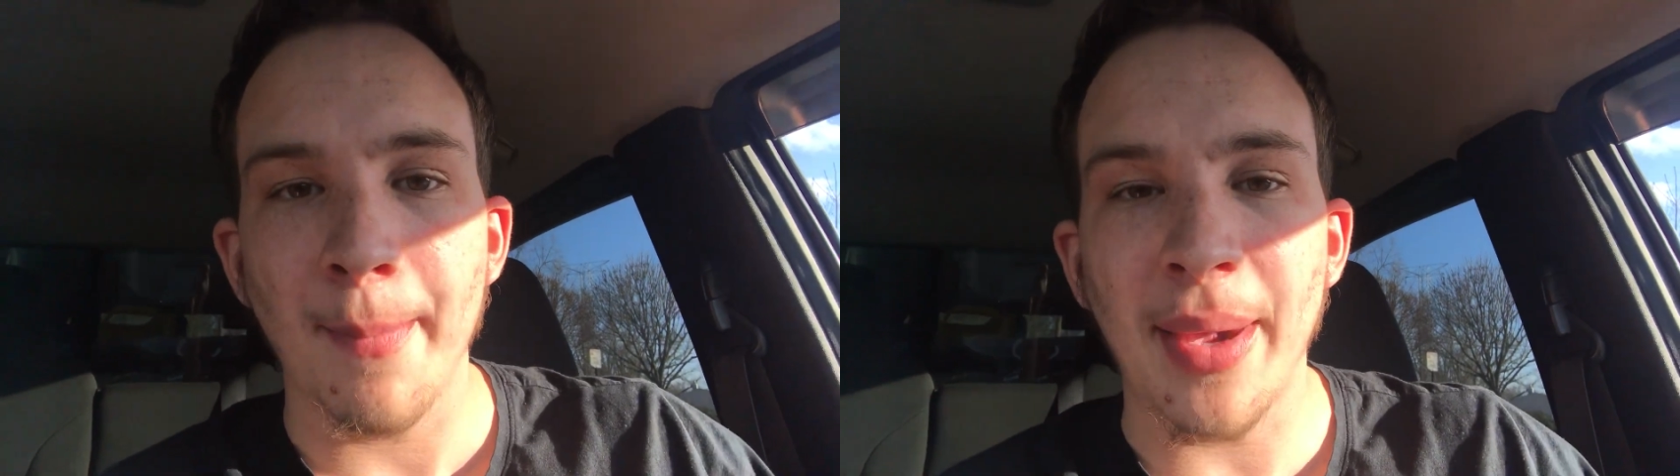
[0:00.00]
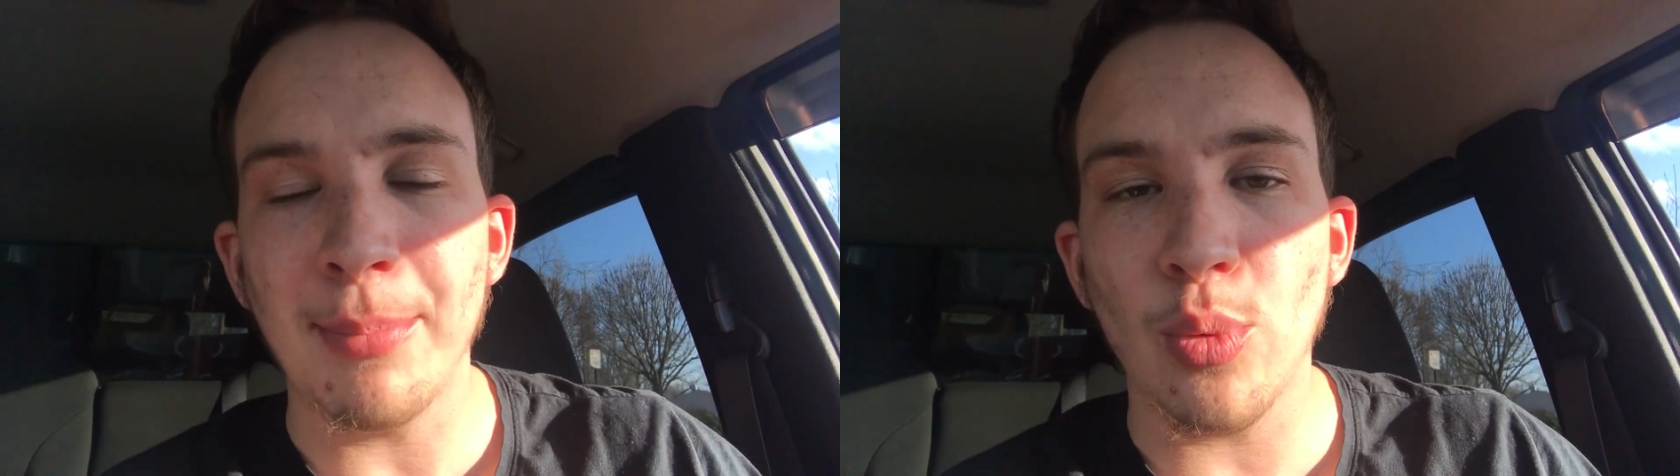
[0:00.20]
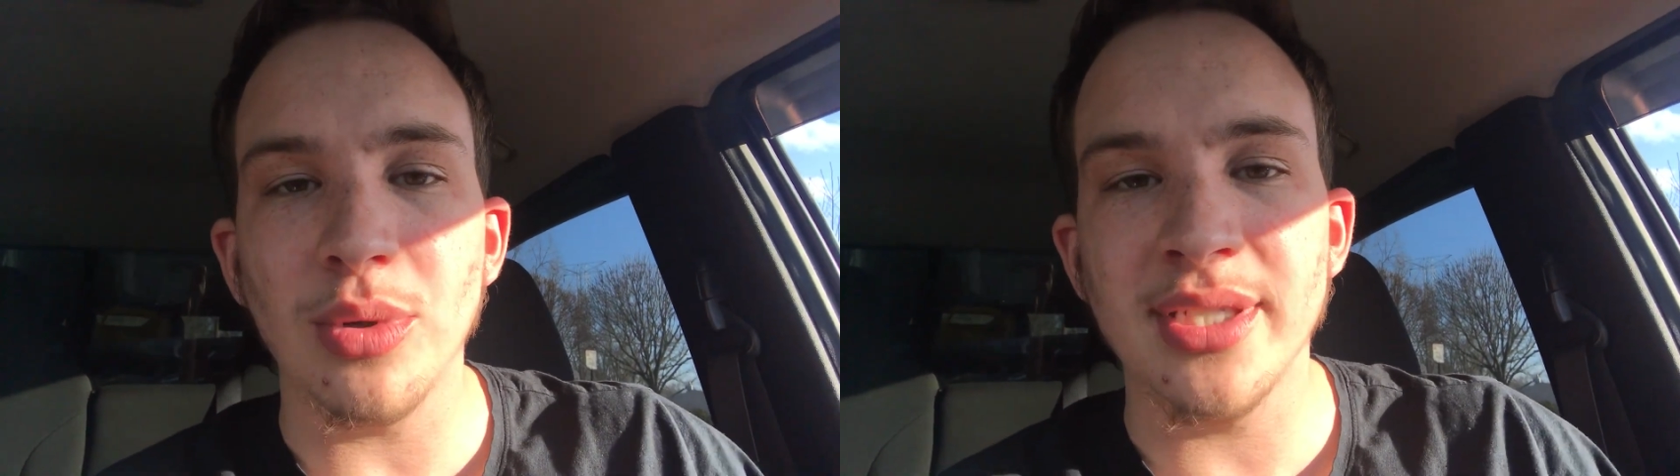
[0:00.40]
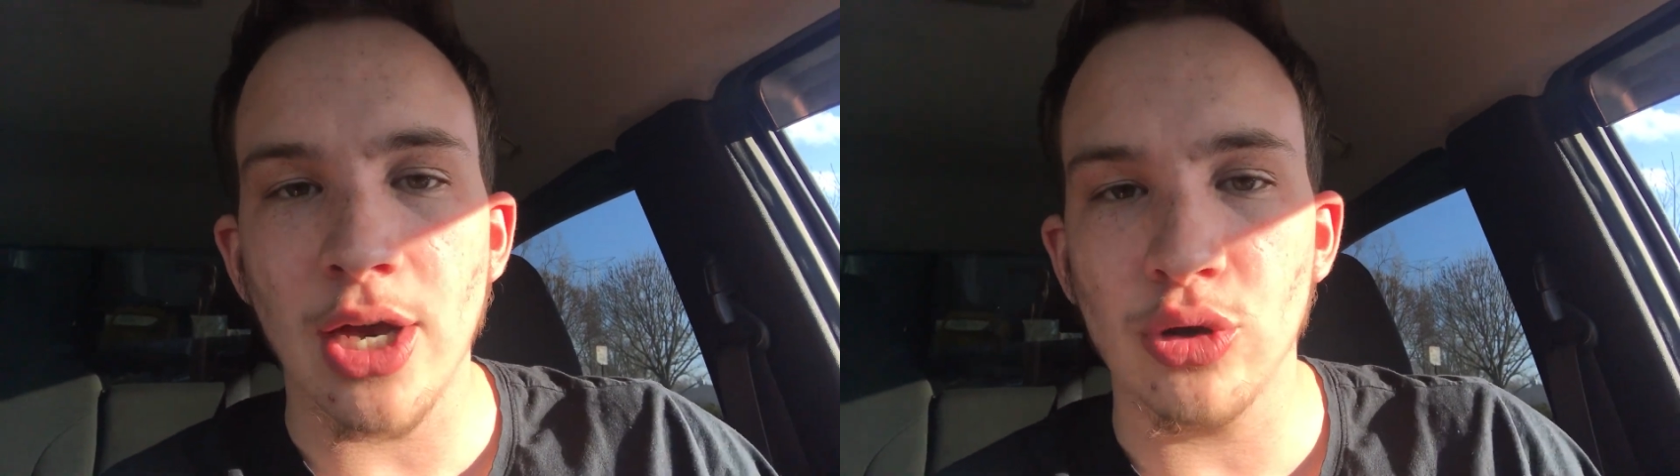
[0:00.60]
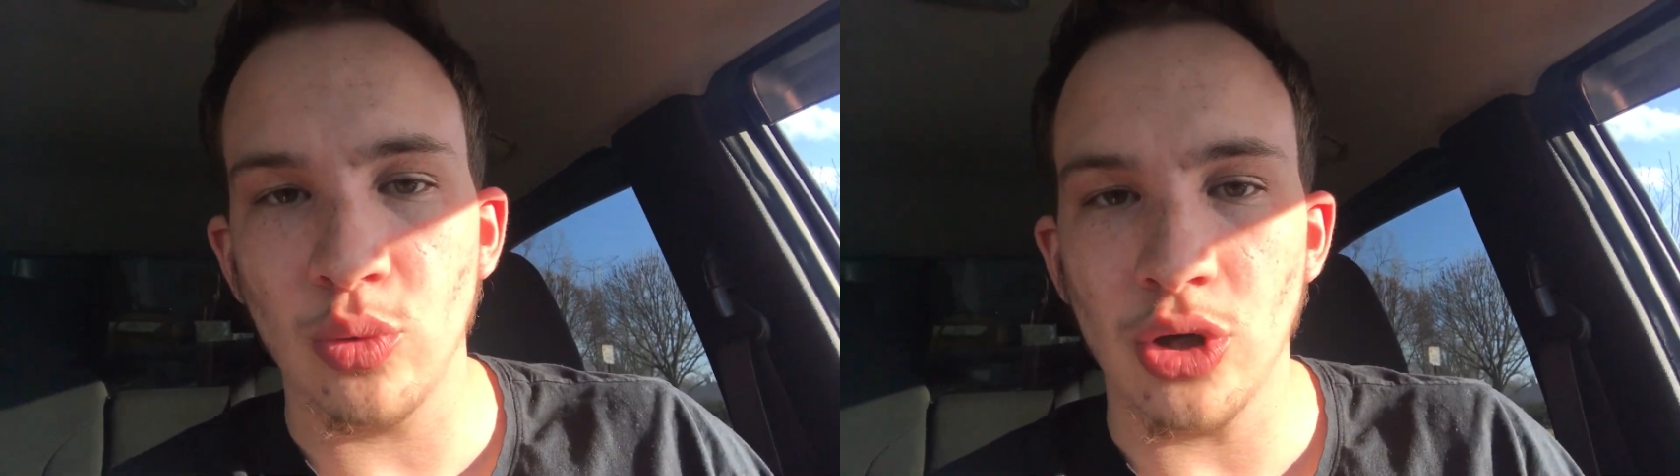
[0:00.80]
people will
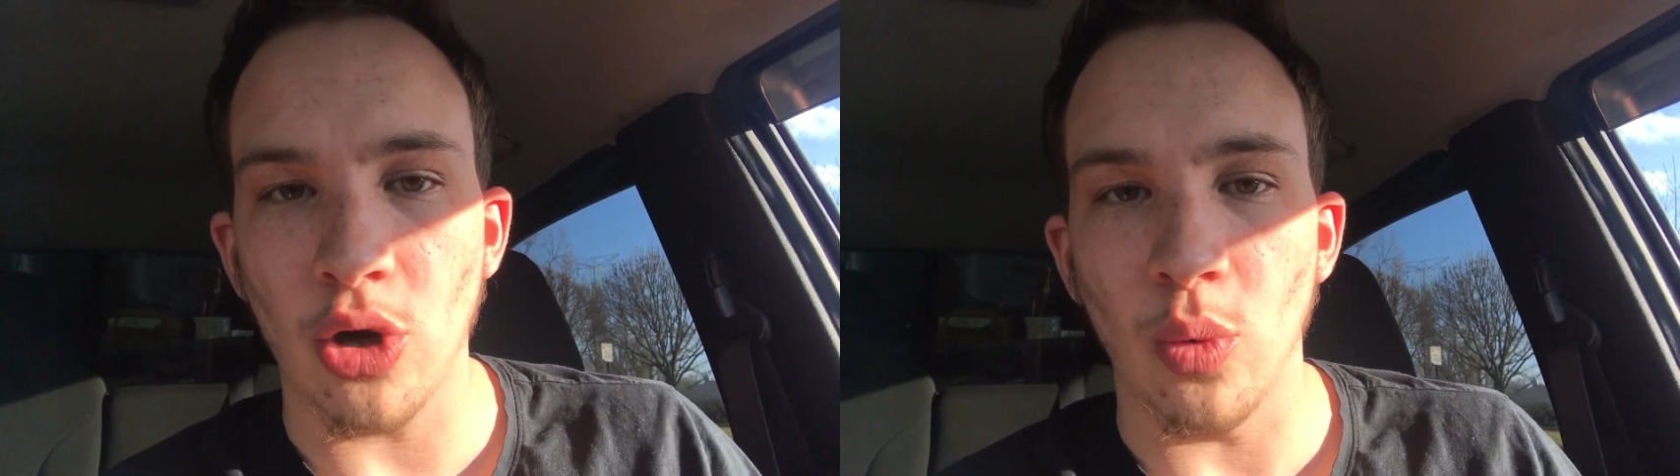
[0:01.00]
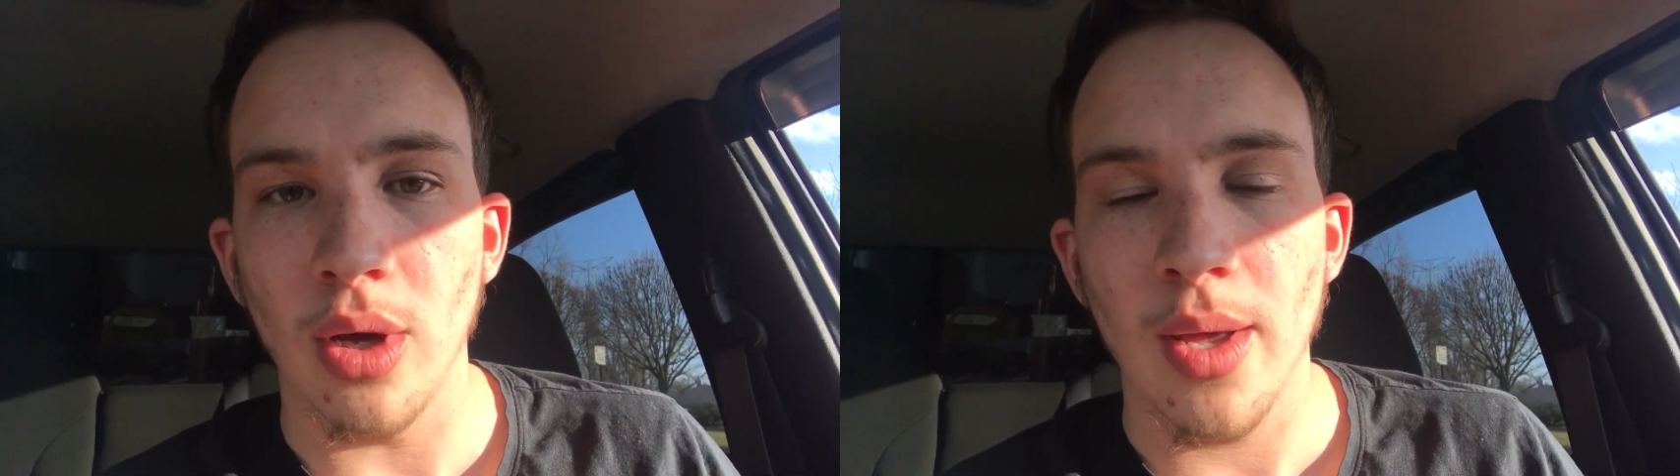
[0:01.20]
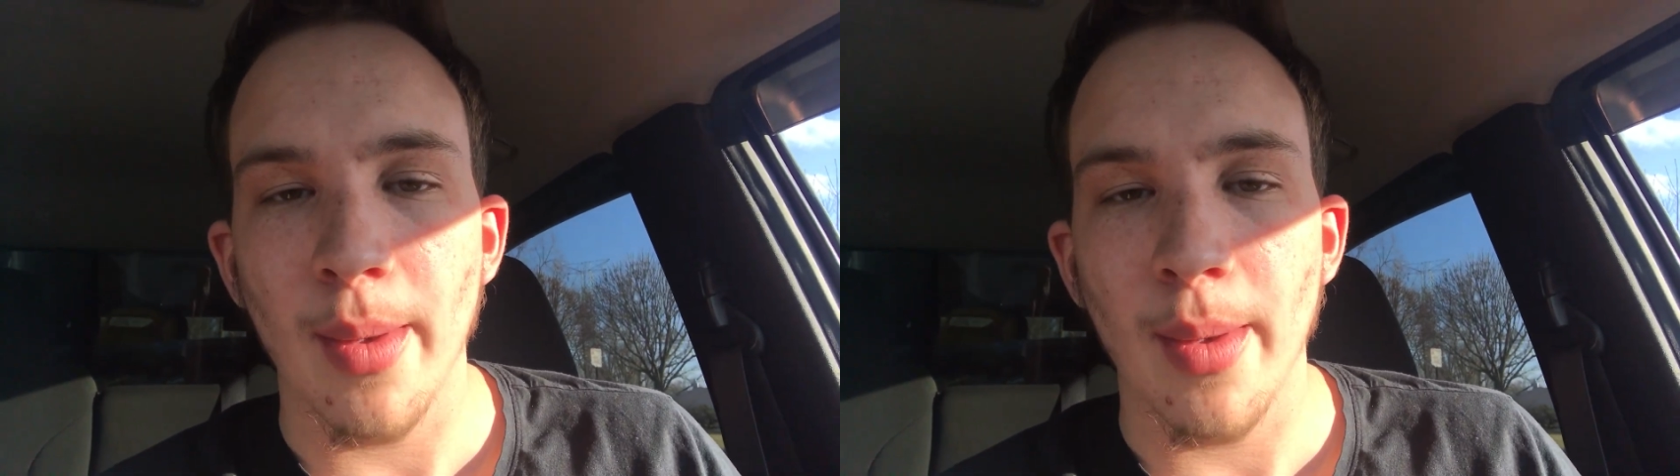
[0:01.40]
tell you no.